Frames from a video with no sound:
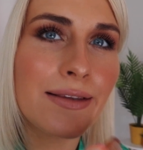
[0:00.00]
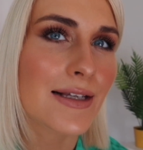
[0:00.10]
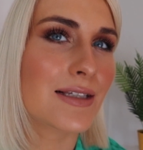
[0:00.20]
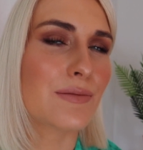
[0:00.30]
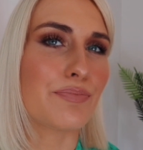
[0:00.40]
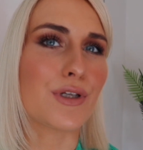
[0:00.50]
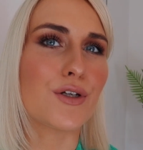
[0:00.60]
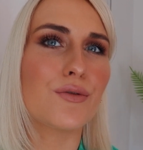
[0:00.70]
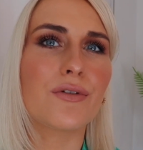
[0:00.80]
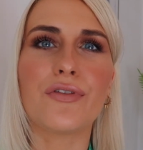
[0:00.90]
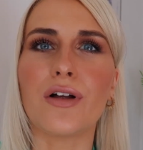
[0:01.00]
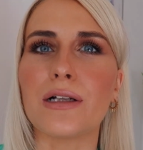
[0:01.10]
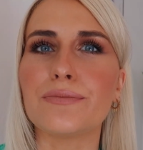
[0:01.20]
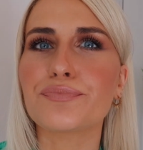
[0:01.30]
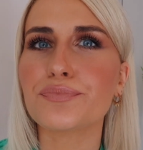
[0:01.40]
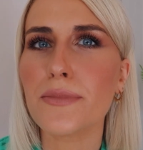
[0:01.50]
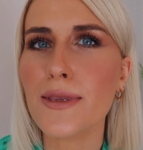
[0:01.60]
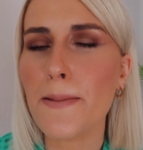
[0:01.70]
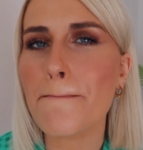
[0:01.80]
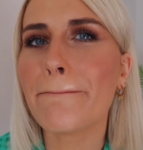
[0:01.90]
This is beautiful.
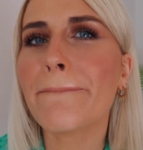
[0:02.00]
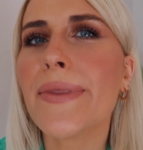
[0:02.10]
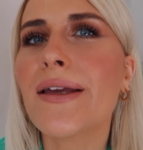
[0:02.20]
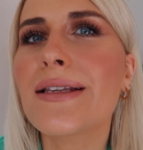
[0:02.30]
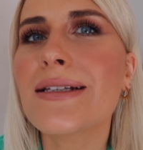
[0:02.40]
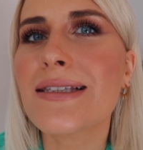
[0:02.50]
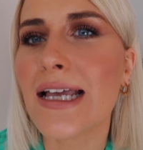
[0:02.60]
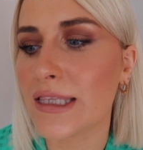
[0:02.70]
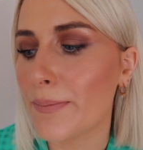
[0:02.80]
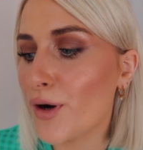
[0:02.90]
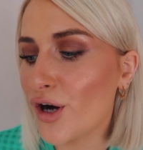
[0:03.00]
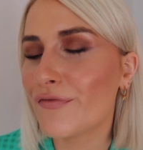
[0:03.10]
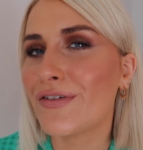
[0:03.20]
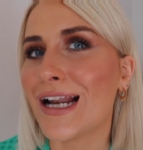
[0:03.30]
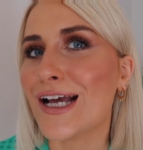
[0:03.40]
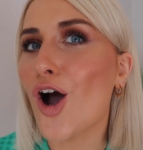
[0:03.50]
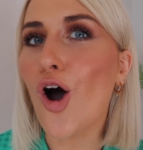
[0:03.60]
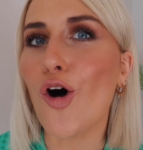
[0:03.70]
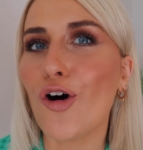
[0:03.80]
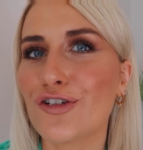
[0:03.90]
This is like the perfect like
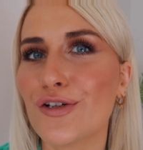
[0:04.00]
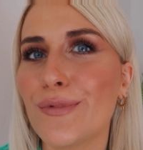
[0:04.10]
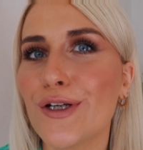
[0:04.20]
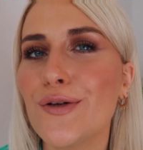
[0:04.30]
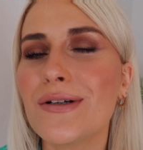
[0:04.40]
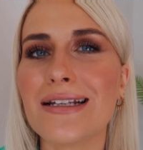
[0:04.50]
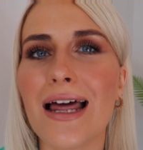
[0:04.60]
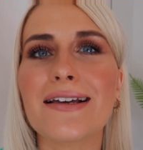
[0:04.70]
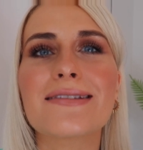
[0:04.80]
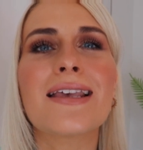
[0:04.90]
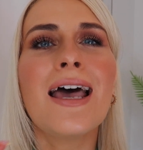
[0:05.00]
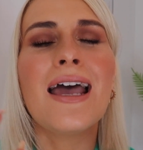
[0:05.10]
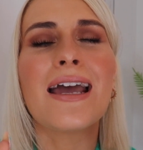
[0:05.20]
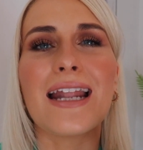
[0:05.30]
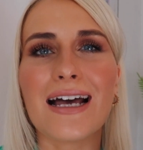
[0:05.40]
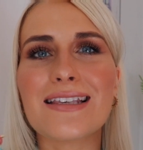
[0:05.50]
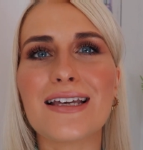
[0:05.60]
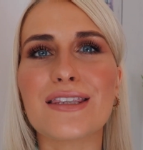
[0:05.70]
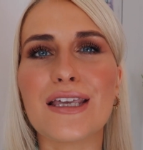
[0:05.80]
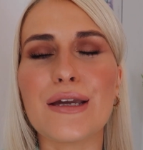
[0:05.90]
autumn nude. It has
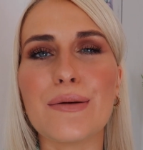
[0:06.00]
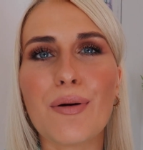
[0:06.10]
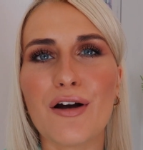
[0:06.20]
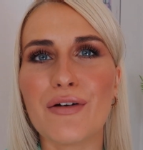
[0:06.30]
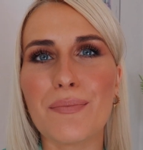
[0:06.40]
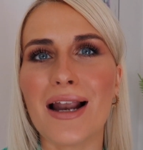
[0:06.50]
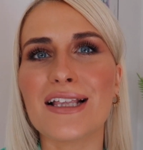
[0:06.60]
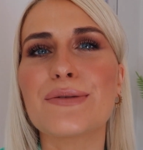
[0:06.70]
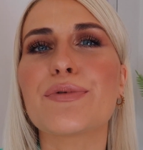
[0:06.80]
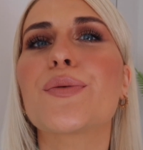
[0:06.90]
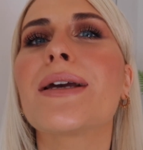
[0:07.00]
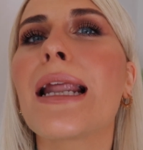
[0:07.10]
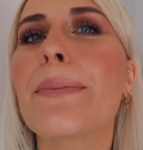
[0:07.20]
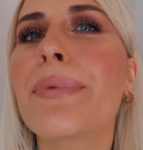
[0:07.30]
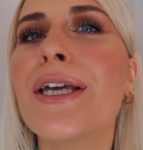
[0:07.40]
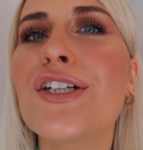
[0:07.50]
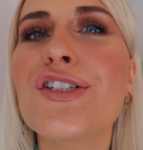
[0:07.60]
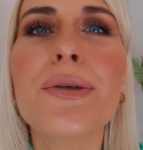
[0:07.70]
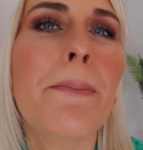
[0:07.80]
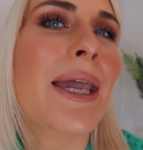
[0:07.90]
like the perfect balance between like
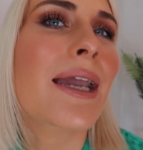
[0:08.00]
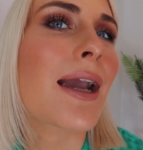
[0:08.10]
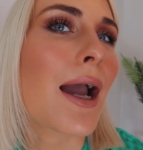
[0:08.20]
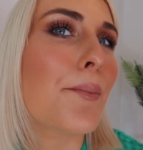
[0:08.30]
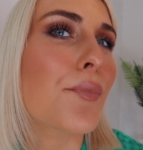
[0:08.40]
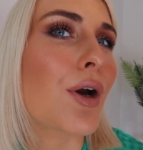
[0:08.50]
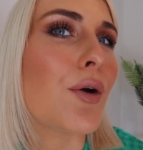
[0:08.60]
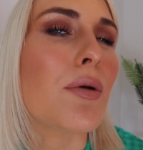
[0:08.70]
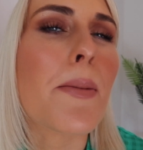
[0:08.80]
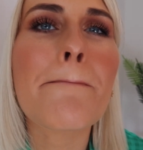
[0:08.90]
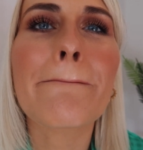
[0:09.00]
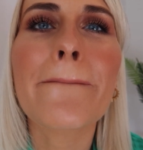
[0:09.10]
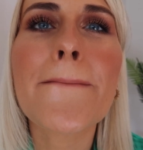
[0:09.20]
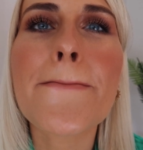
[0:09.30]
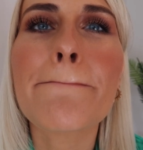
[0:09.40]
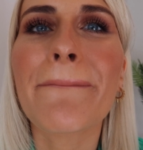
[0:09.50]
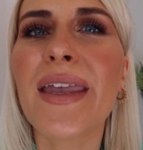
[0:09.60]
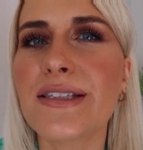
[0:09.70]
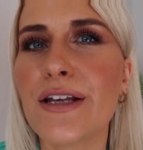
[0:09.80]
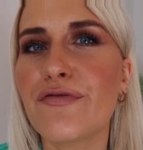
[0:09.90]
peach, pink and brown.
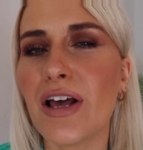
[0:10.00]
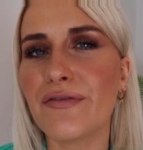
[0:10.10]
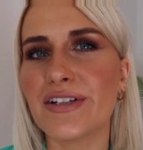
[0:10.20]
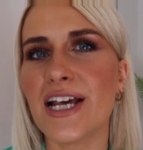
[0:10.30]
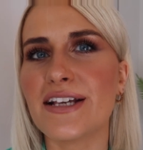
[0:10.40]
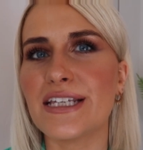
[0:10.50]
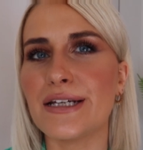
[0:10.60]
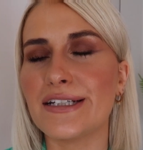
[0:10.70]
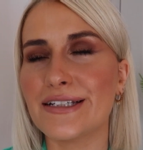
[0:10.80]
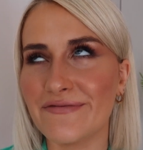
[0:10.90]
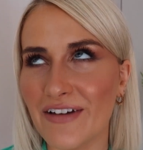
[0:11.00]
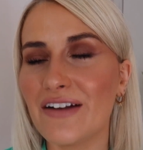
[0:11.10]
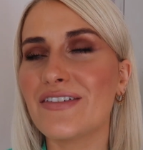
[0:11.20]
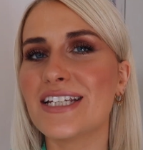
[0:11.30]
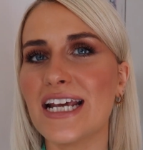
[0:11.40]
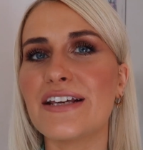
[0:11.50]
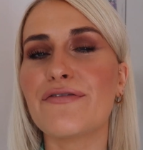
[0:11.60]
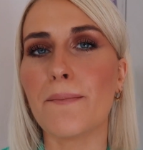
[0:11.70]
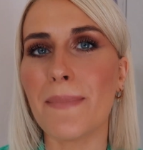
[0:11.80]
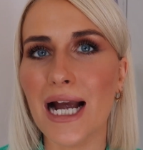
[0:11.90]
It's like Velvet Teddy
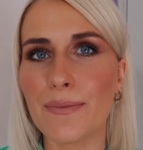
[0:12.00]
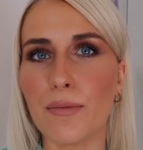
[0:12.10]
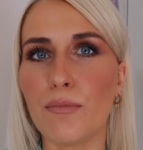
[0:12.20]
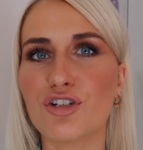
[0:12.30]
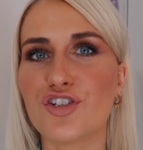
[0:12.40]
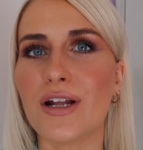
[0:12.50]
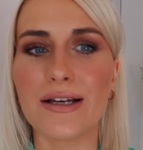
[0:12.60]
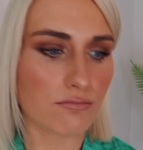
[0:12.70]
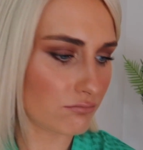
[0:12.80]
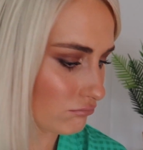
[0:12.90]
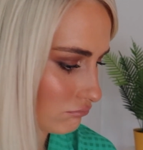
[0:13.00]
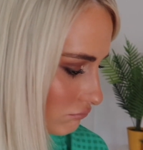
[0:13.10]
from MAC, but much nicer.